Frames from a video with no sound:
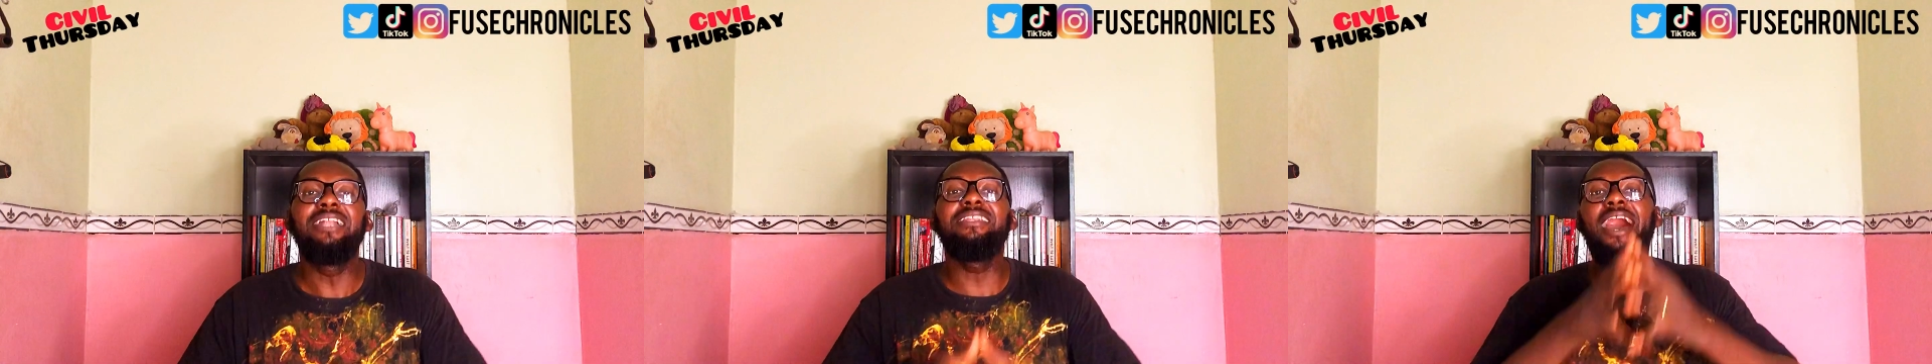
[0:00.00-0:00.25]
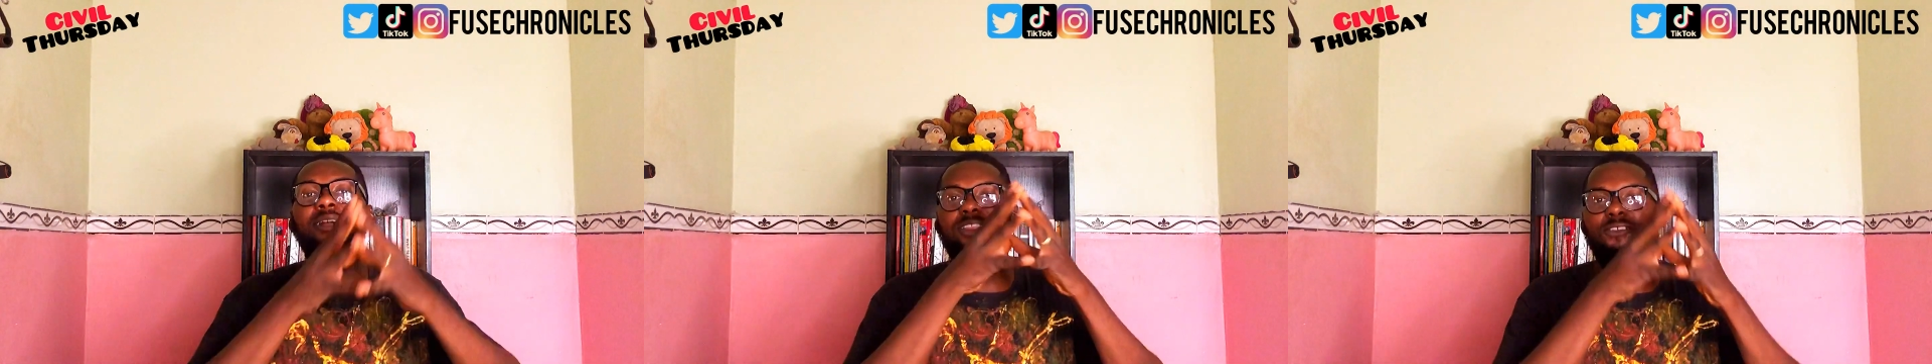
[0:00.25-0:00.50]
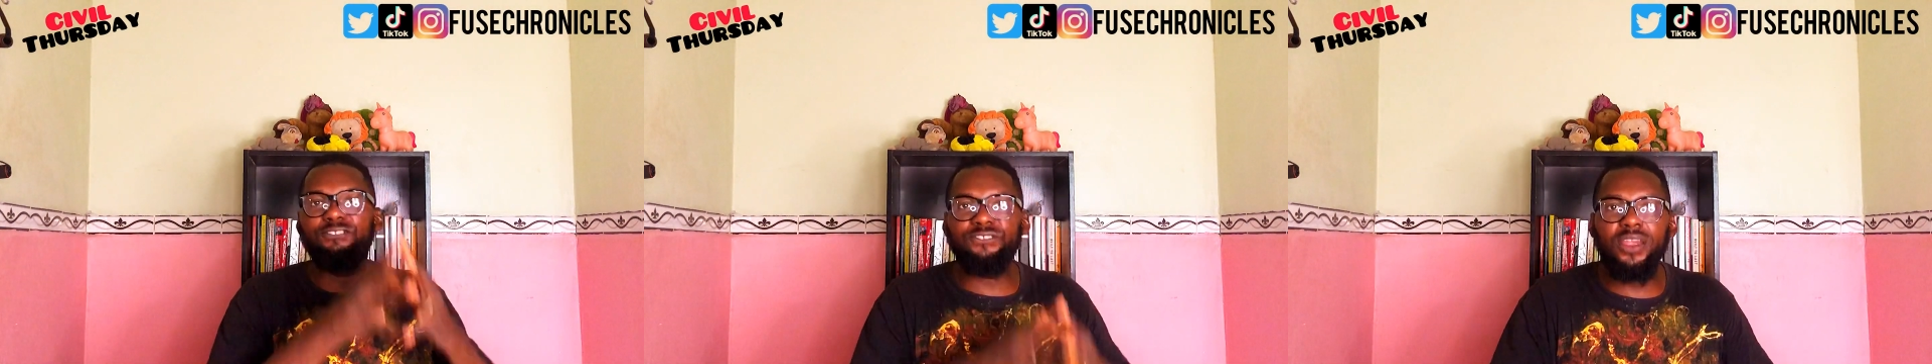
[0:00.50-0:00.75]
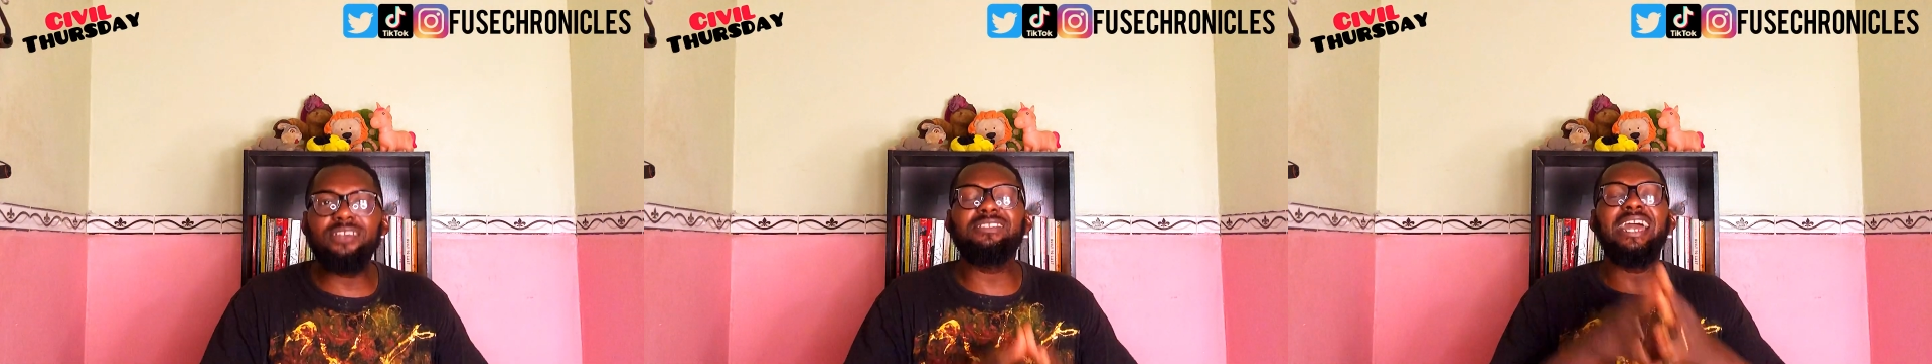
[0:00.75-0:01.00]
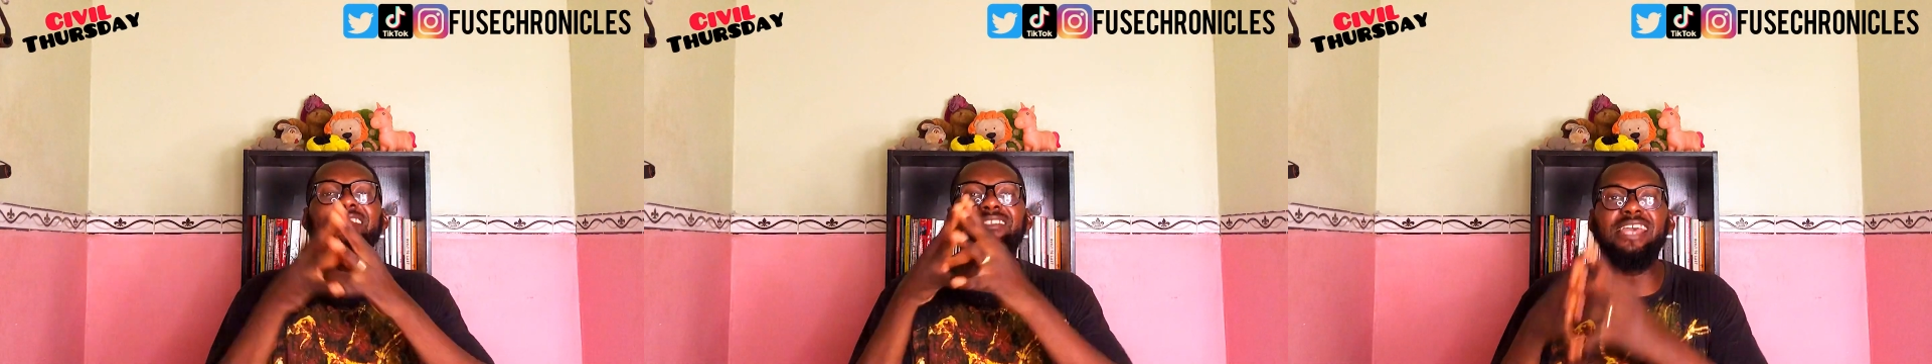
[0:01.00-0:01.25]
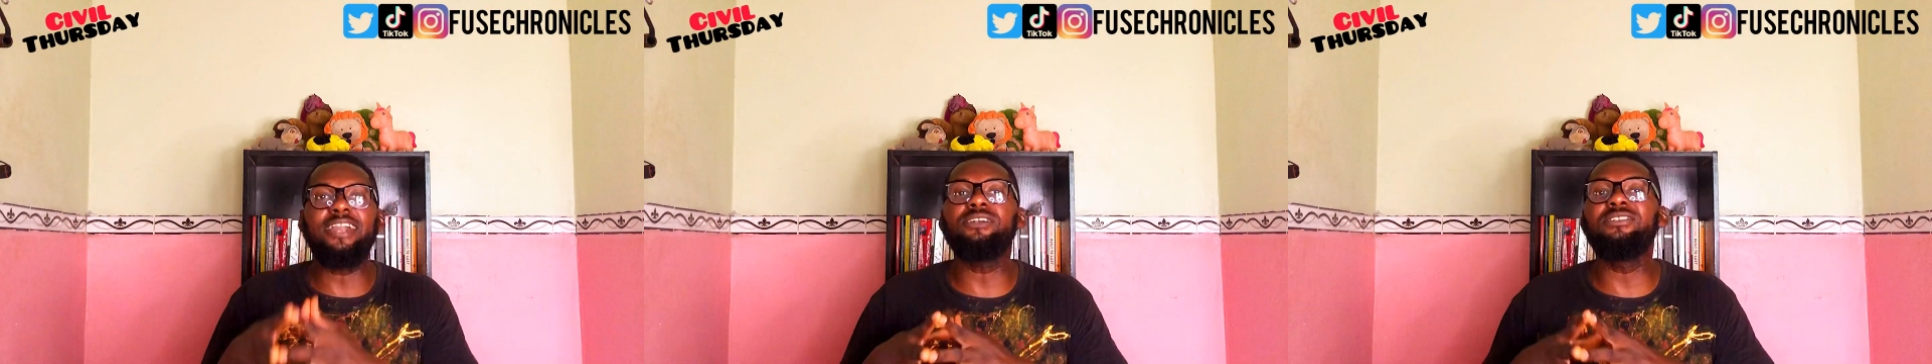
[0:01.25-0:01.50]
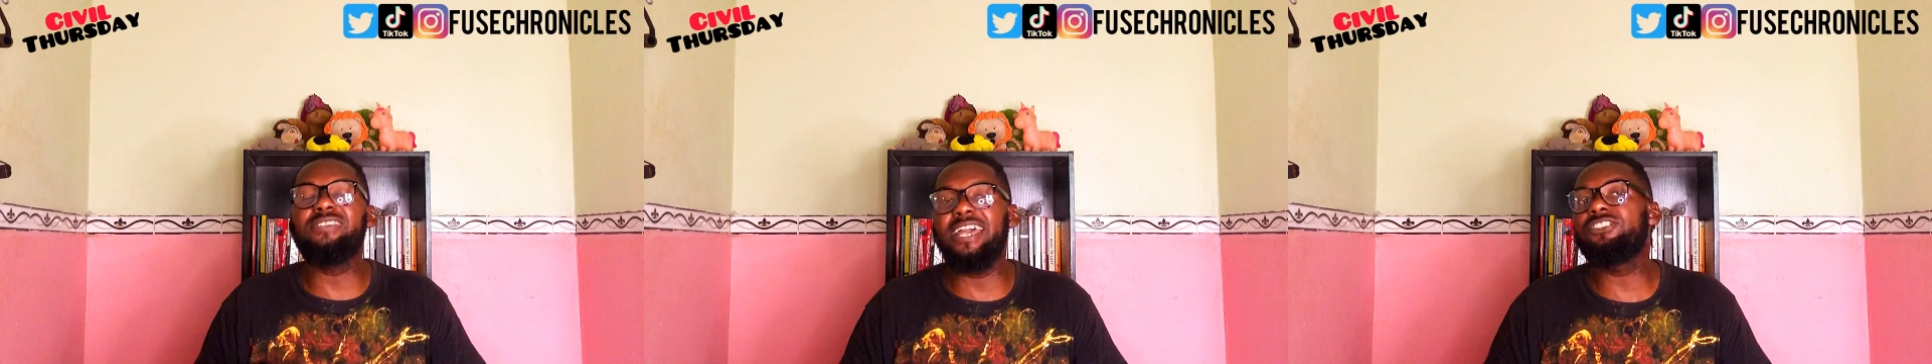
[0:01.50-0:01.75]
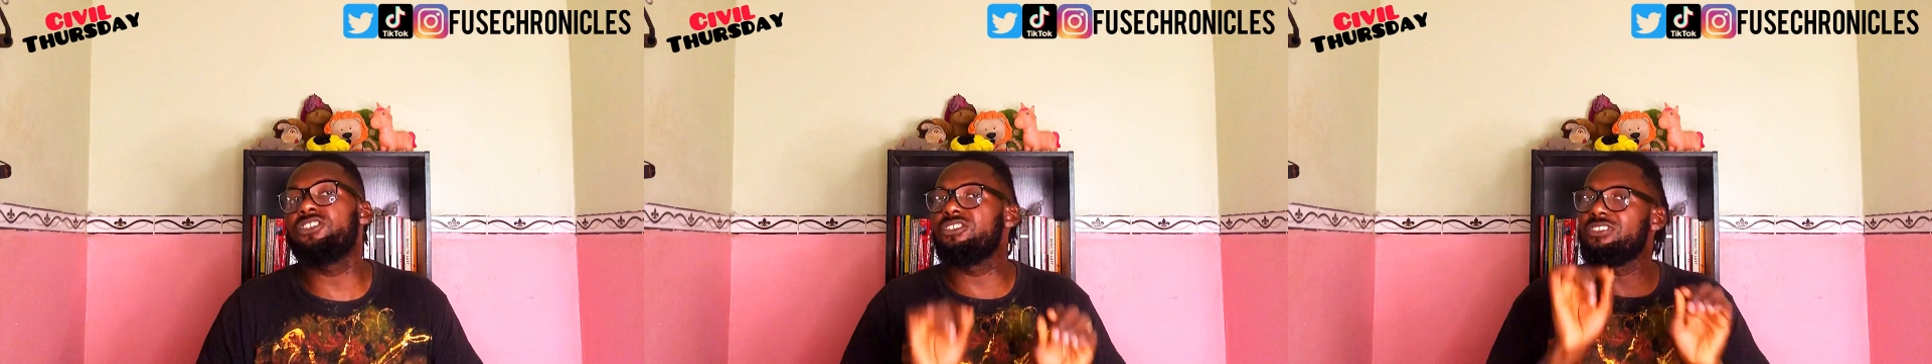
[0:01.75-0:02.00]
Now, the first and second
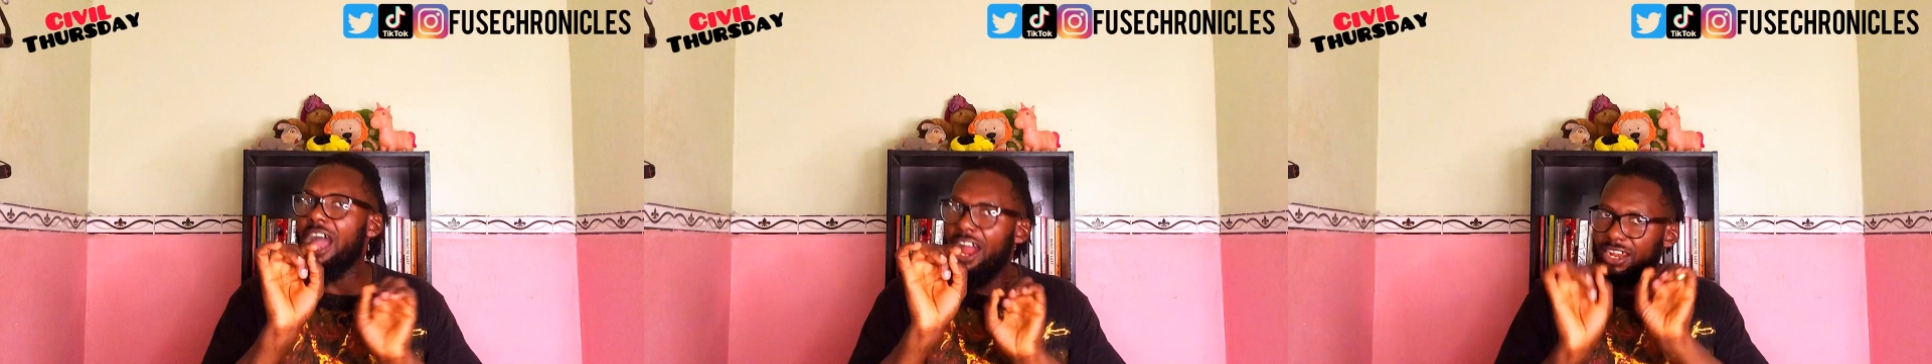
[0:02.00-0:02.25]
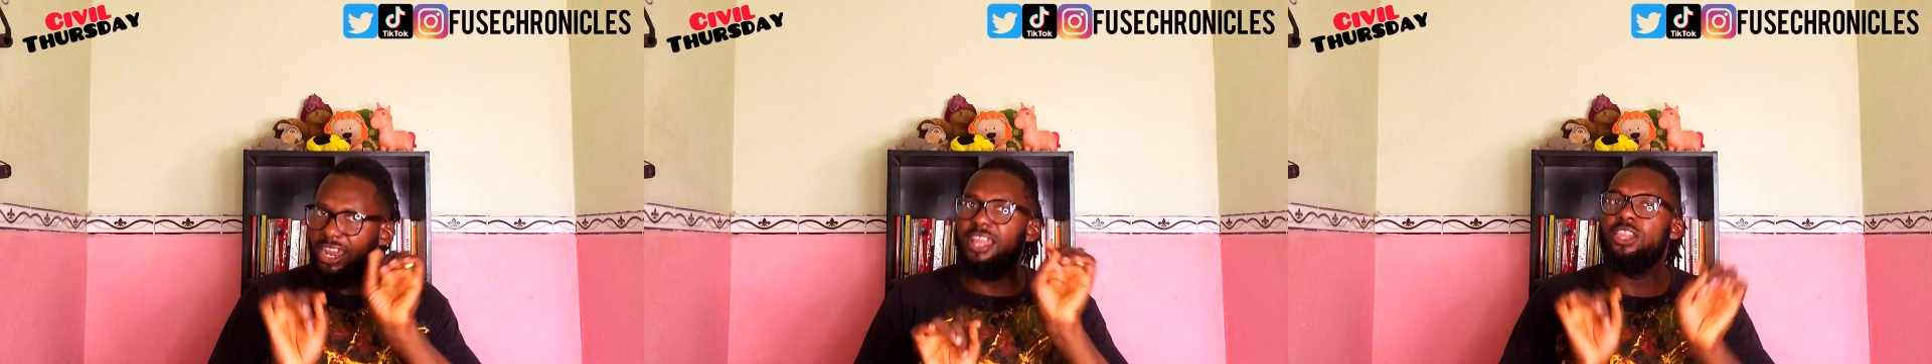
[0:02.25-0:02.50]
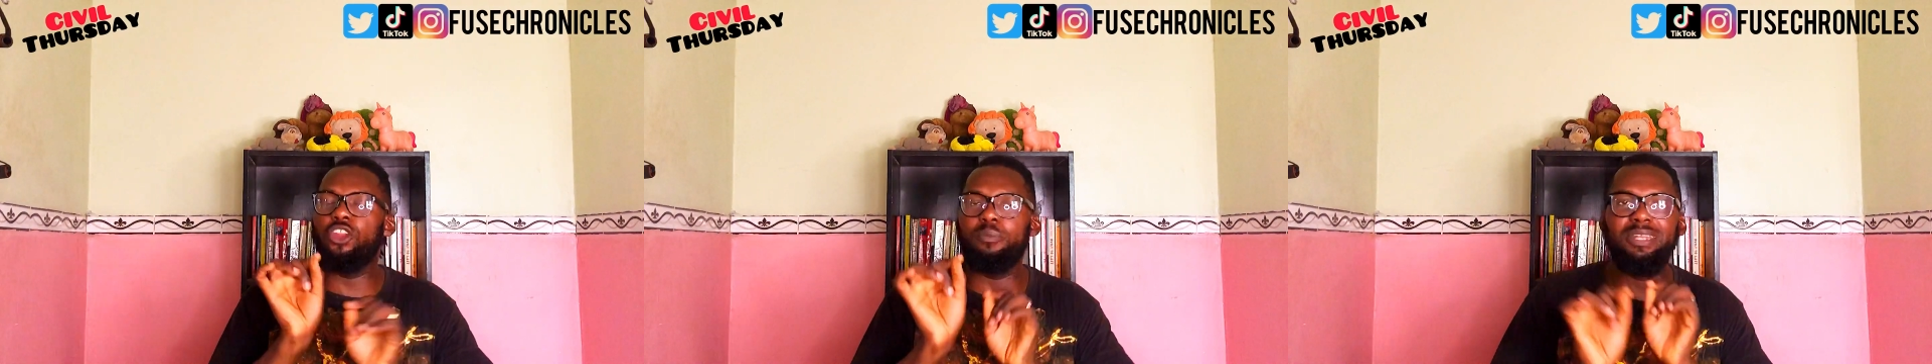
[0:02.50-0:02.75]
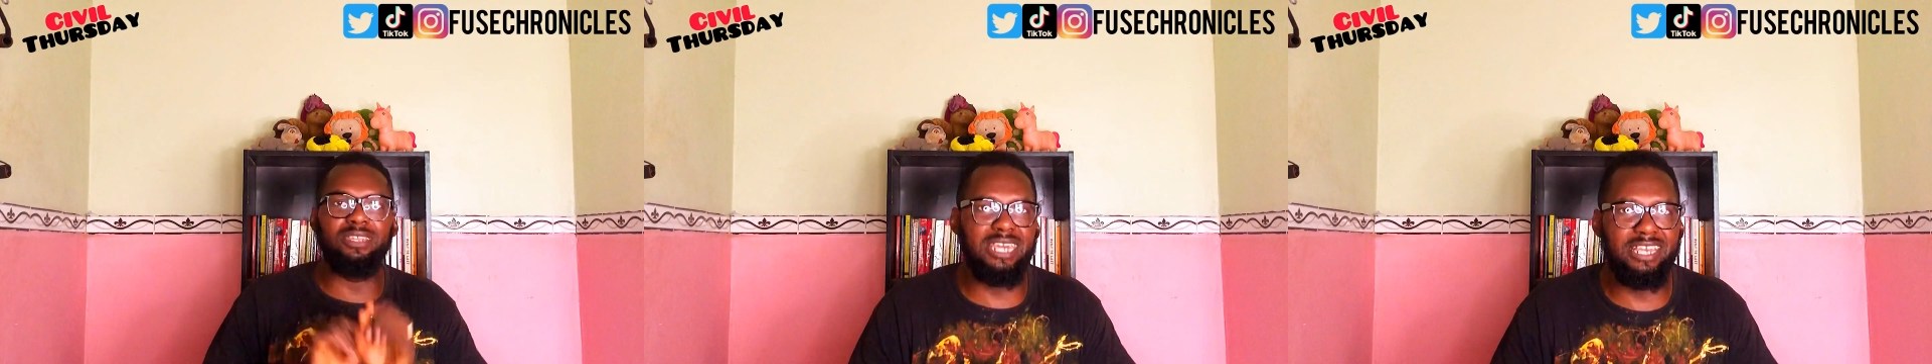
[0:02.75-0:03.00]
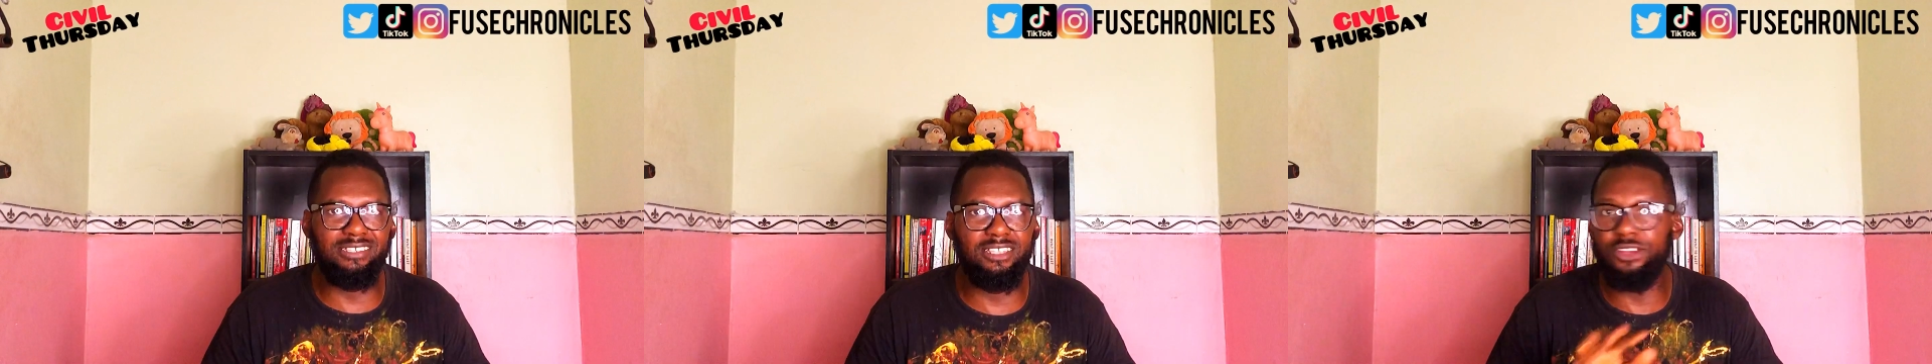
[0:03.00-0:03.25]
sections are a little bit easy.